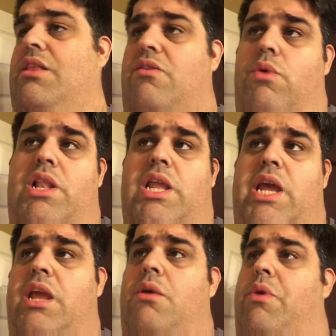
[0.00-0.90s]
this one
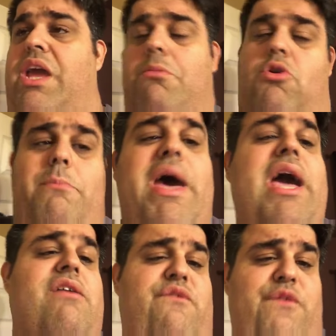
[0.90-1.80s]
lady, we kept going
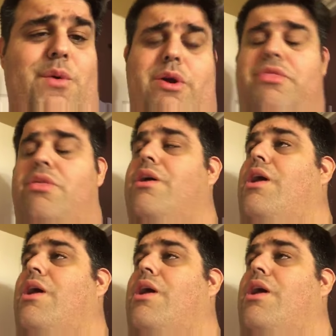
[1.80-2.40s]
back and forth.